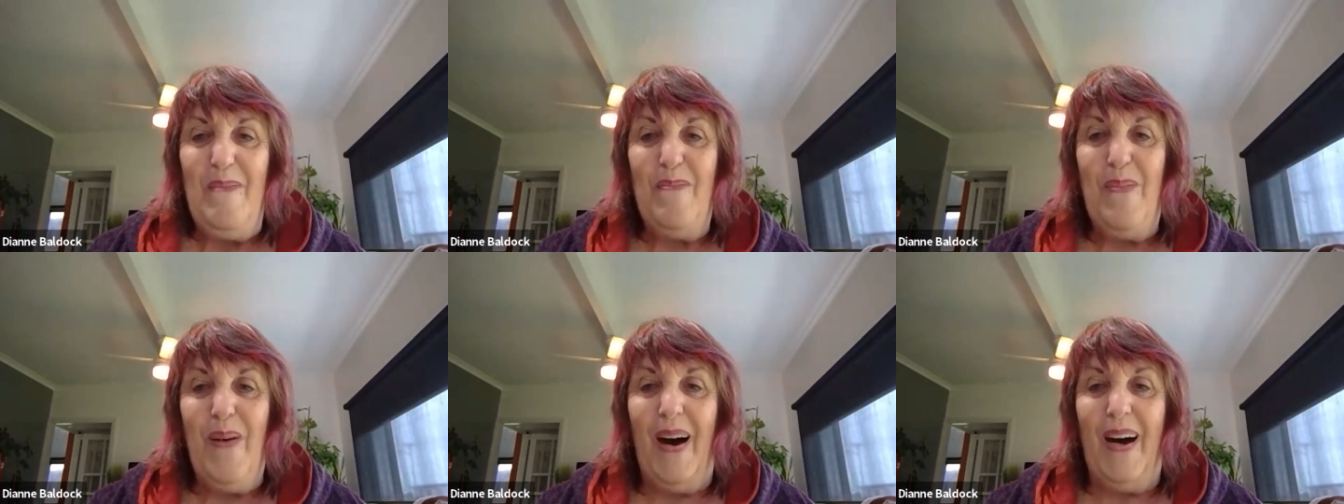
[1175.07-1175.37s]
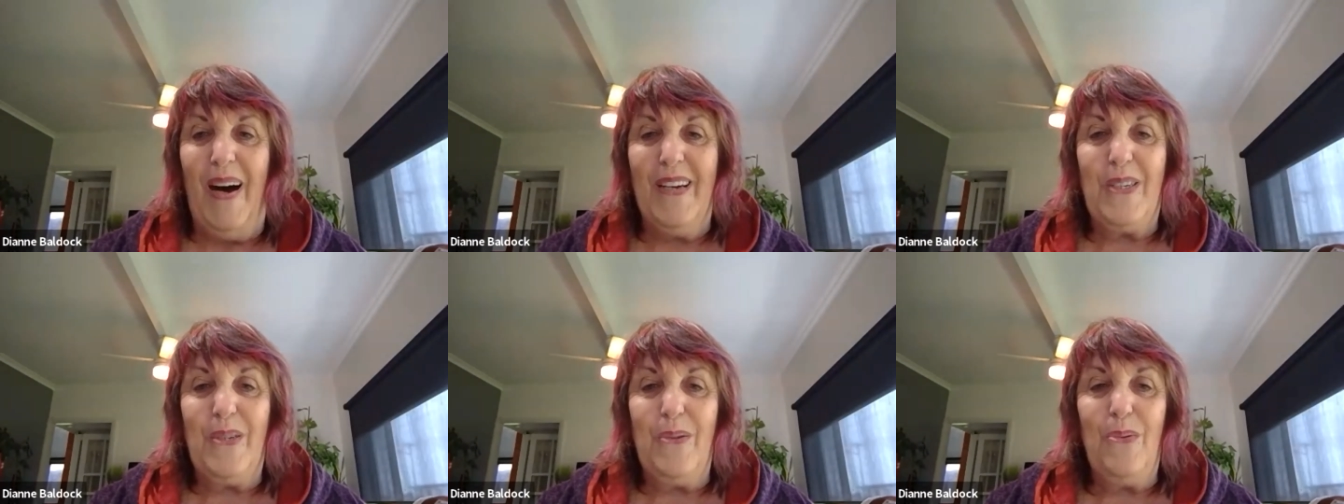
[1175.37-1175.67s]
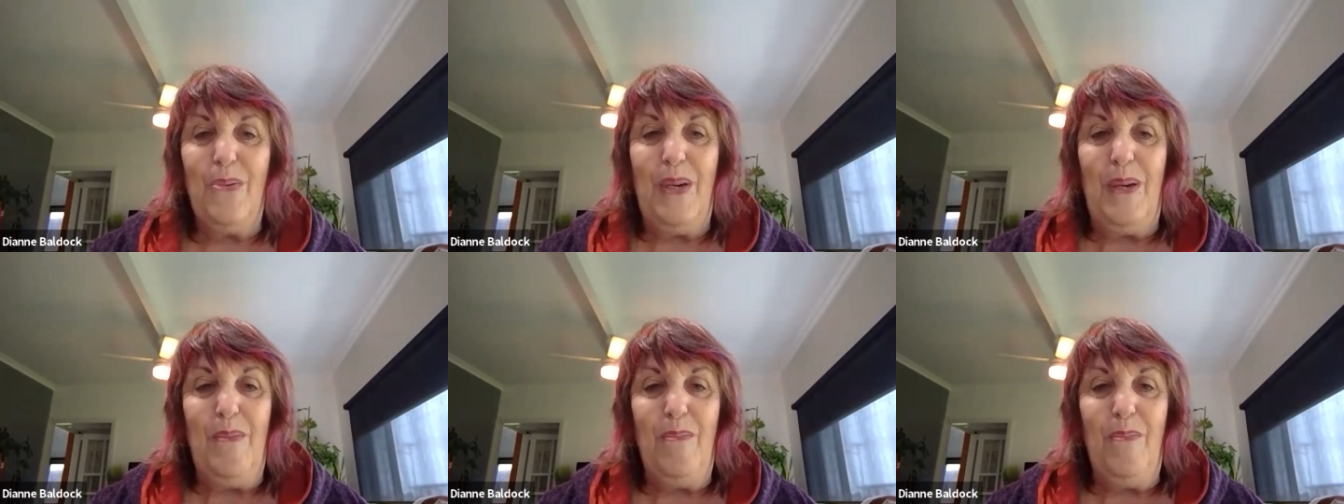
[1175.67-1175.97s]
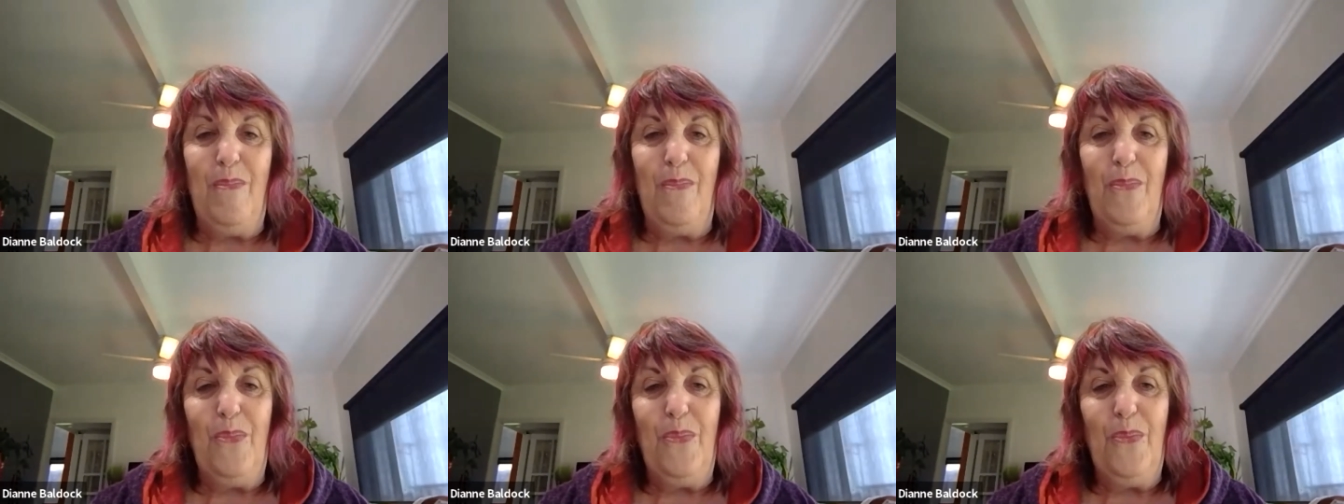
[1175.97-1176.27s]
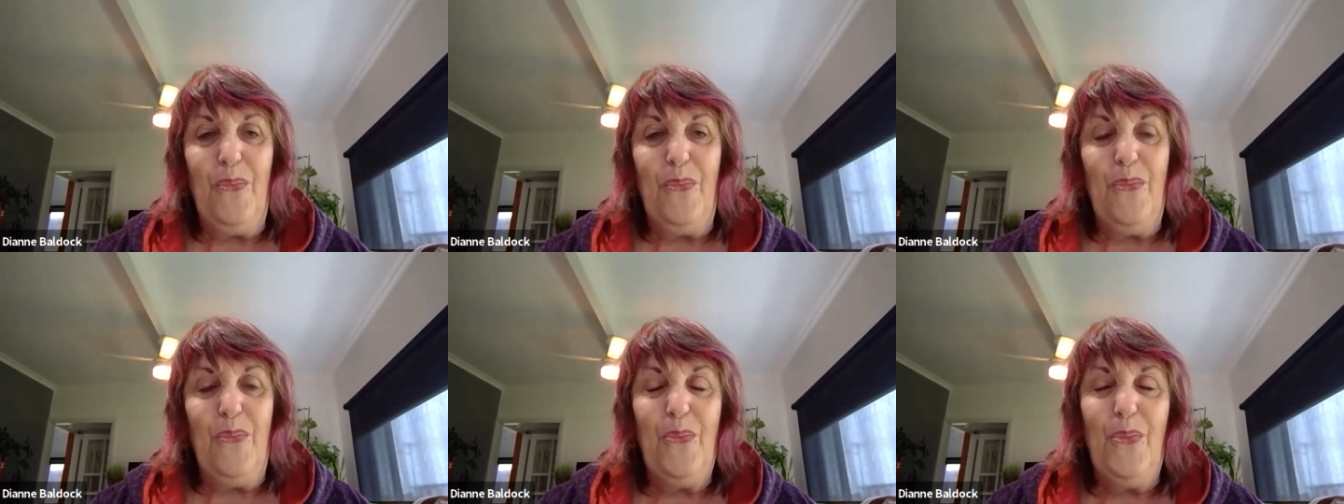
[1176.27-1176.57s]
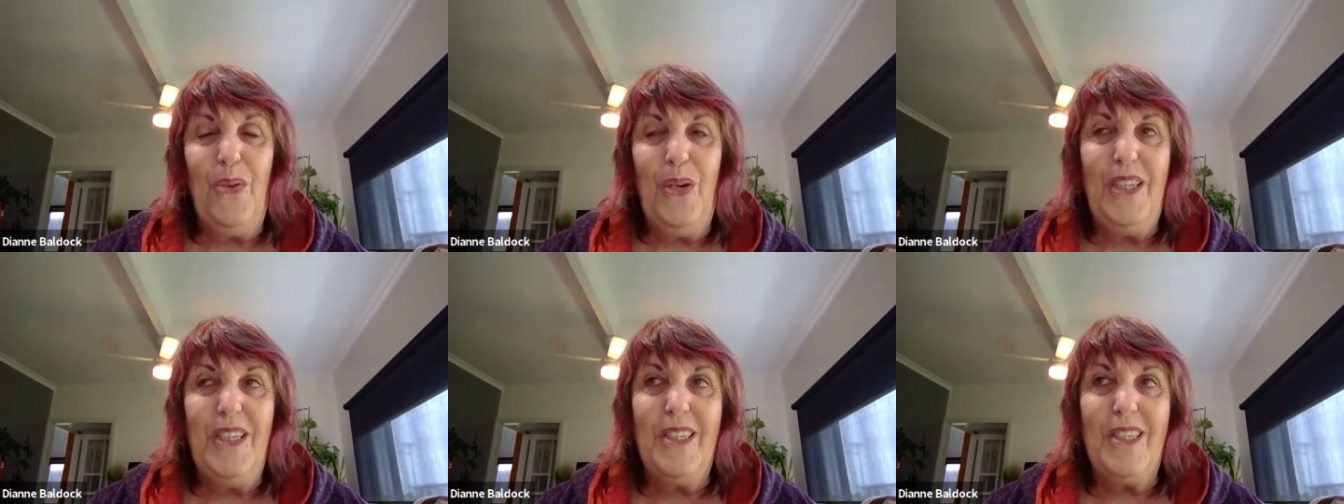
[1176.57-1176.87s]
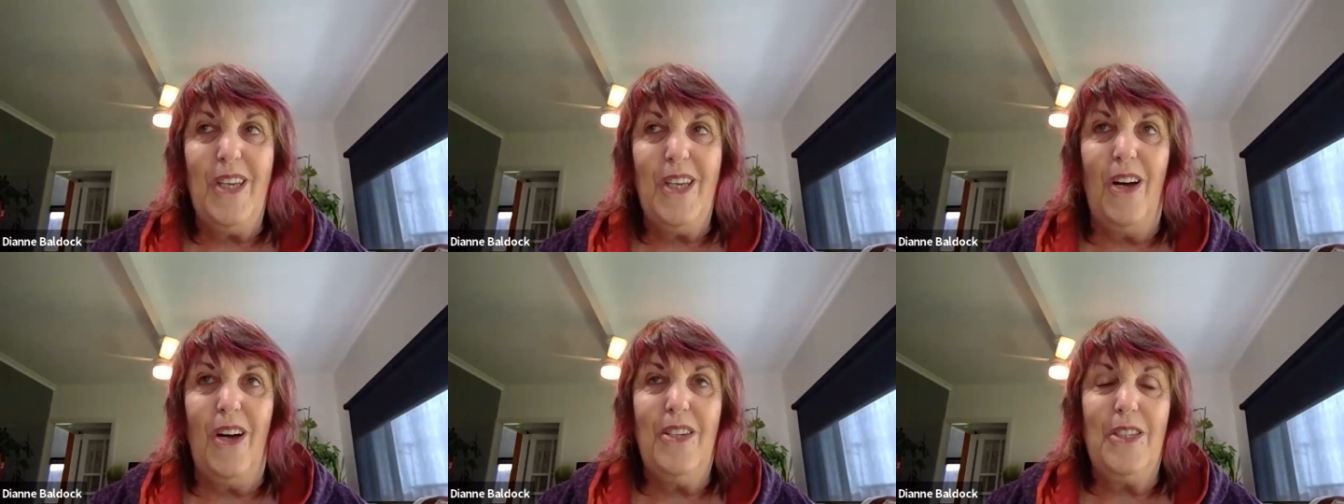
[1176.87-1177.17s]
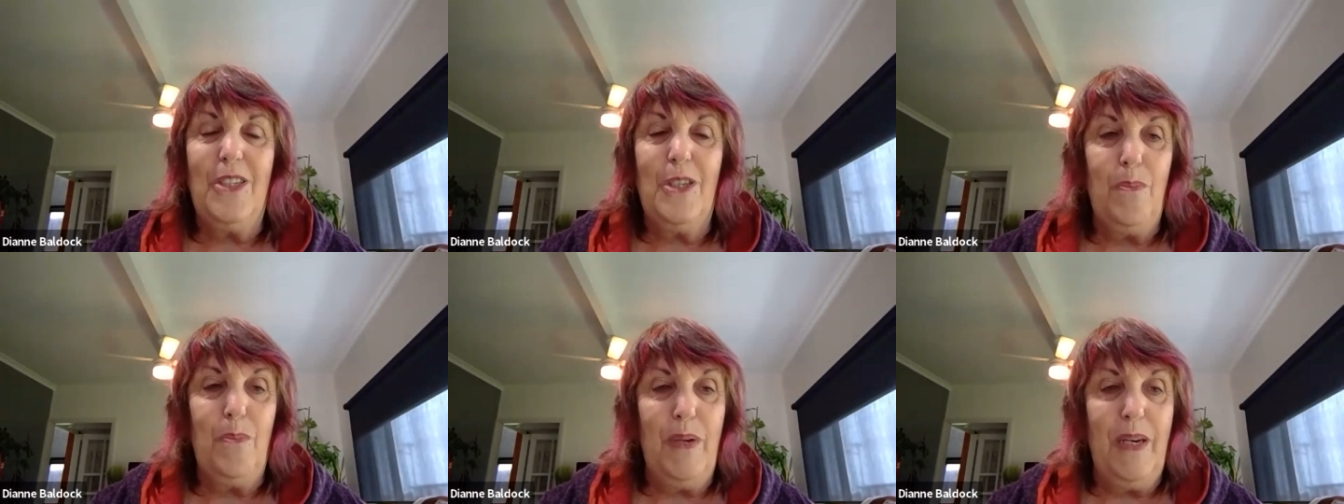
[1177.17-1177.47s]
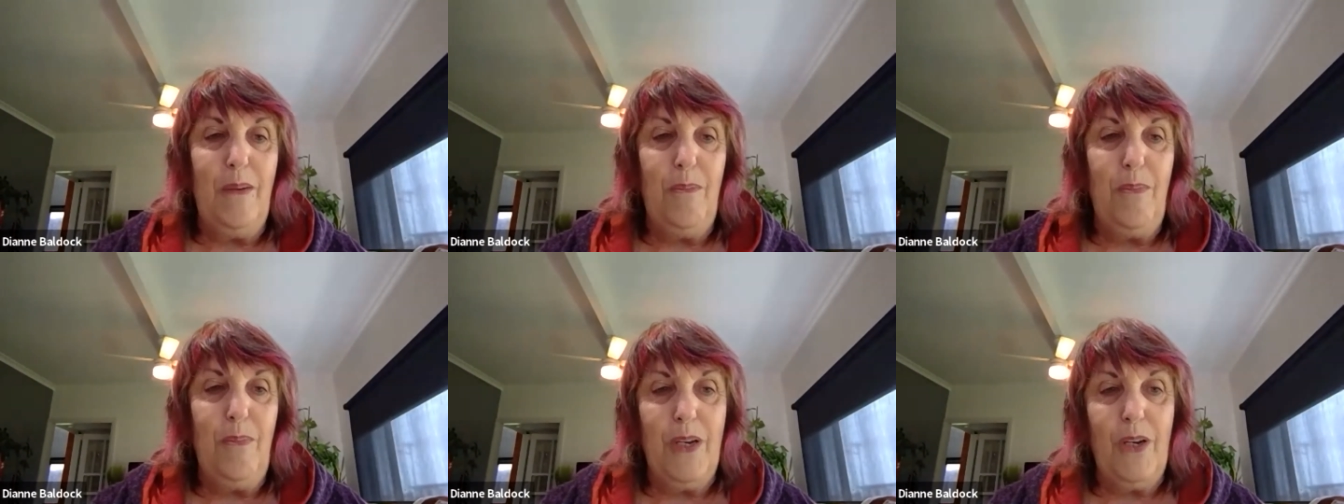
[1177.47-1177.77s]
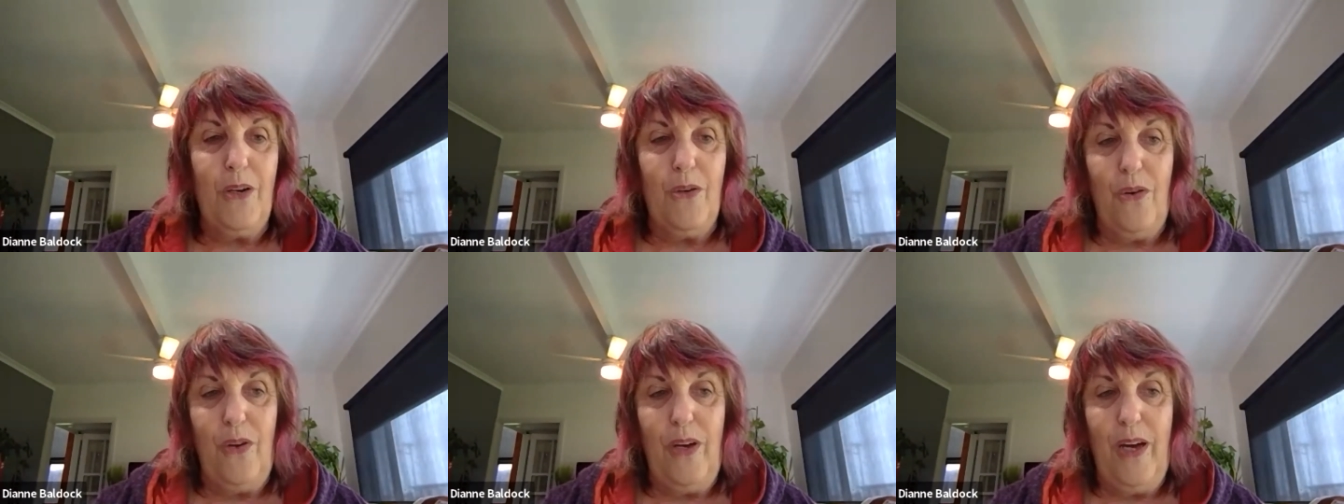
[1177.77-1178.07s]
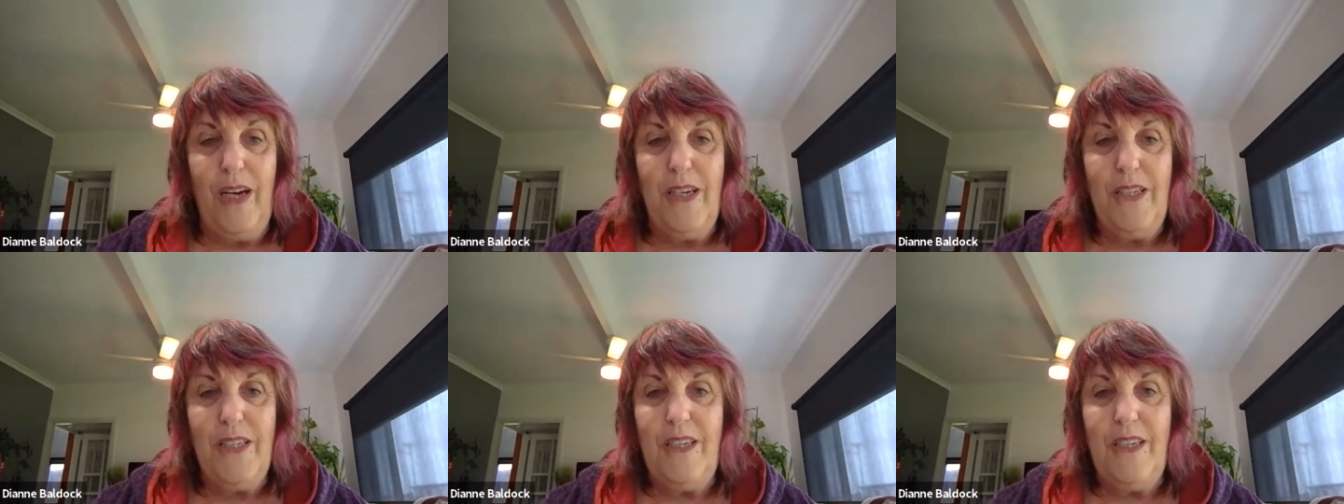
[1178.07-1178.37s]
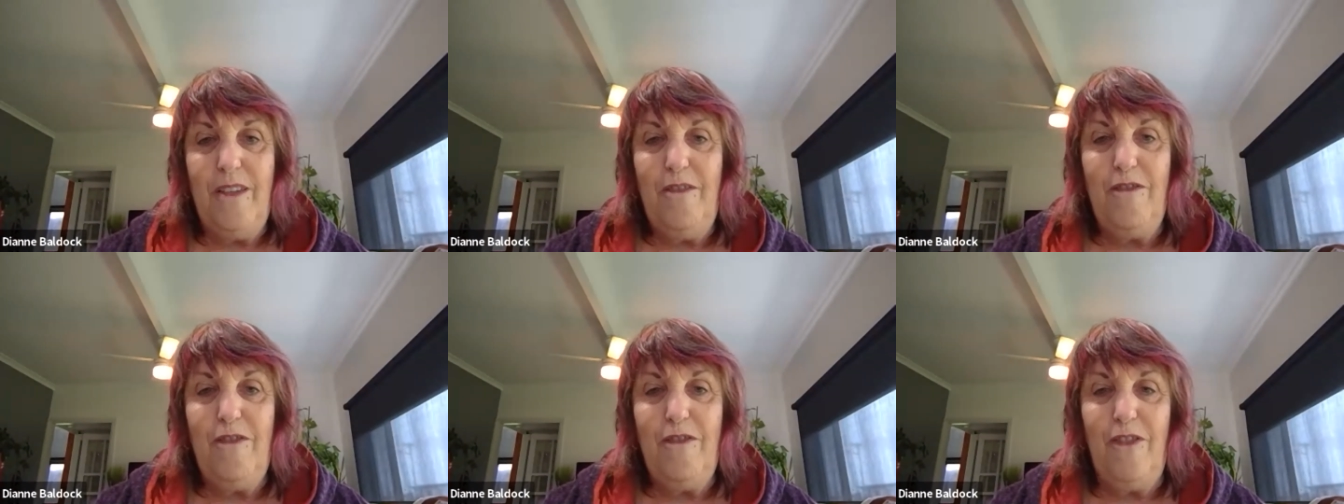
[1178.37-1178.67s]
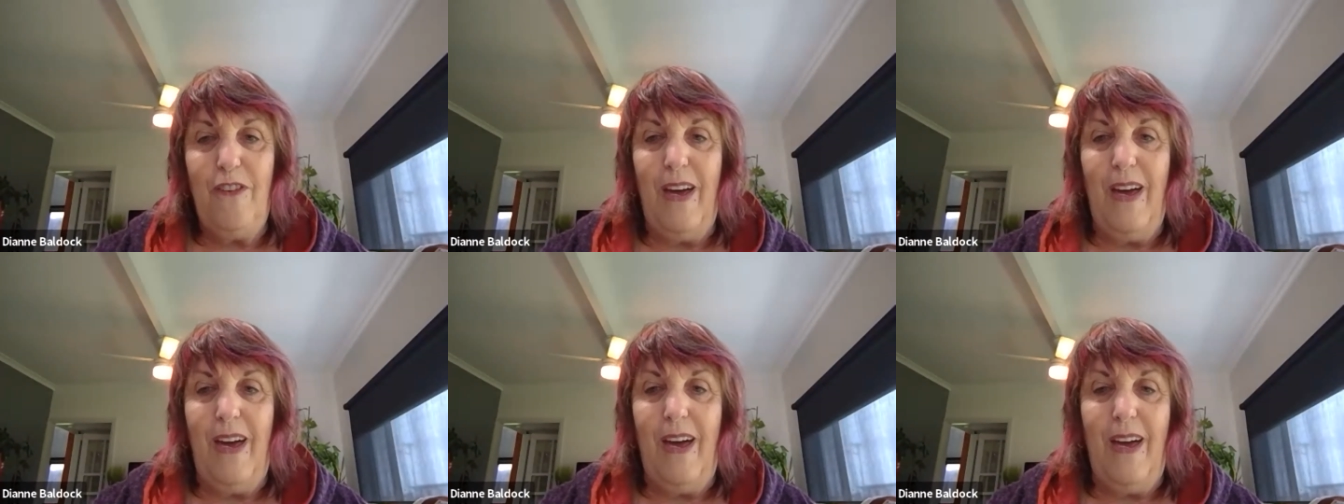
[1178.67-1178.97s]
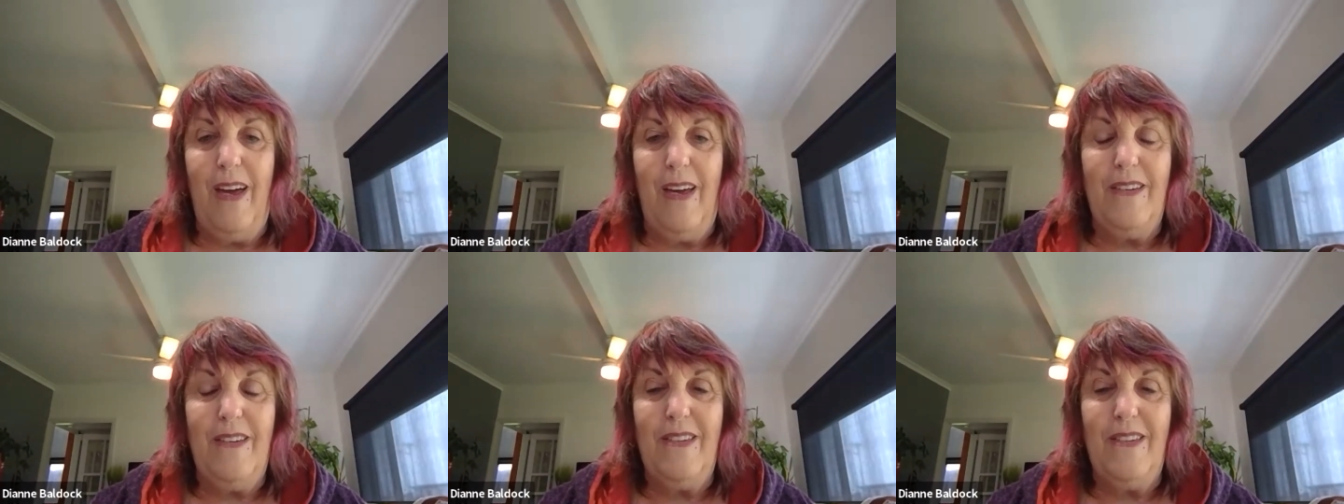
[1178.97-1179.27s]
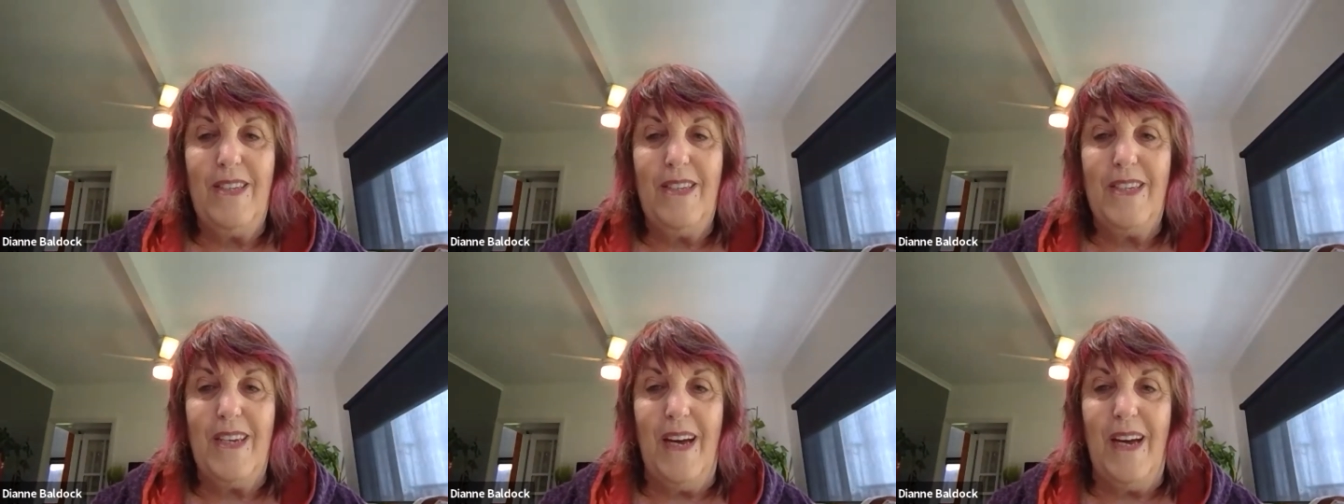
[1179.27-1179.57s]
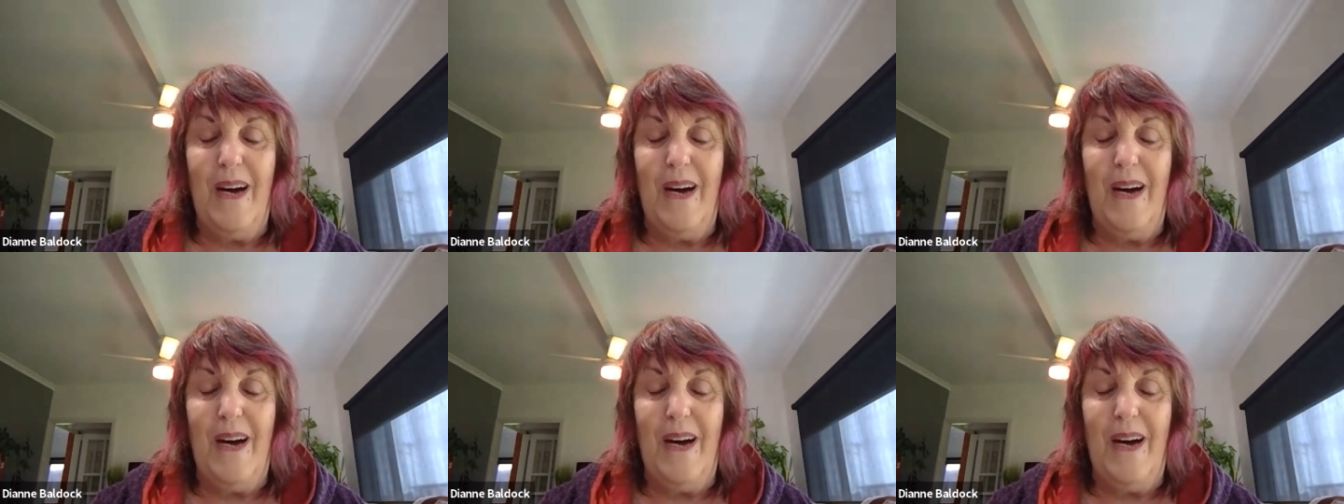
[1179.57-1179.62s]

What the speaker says: but we decided to be a bit creative and